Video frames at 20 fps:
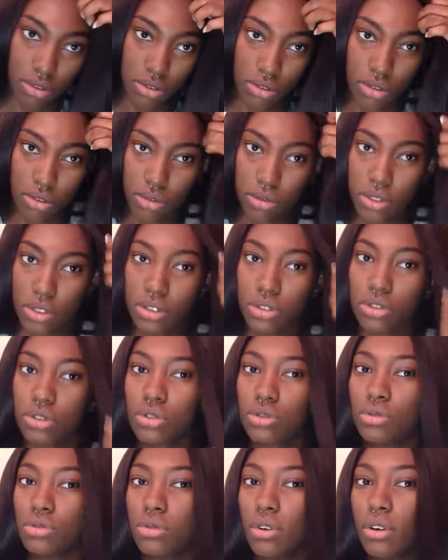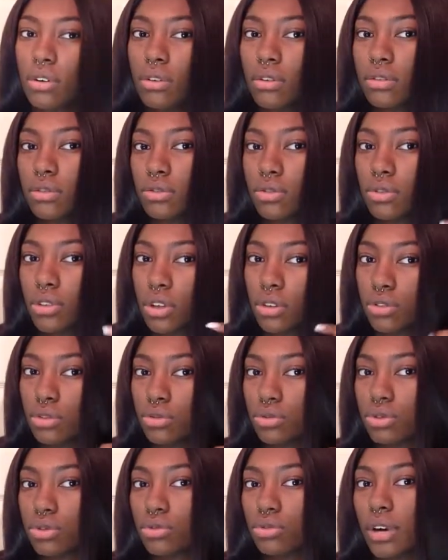do it too,
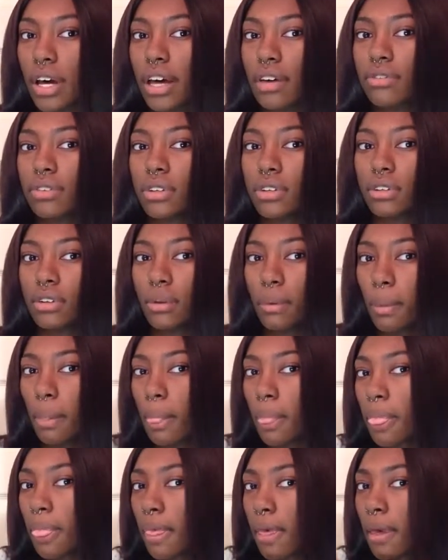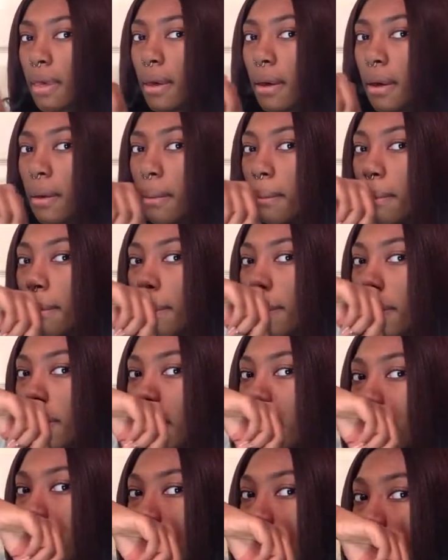do too heavy.
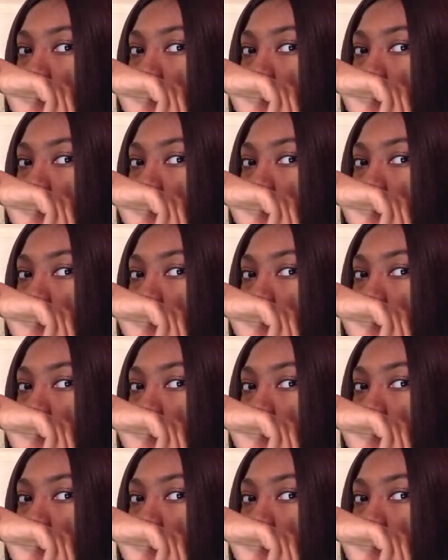But I'm gonna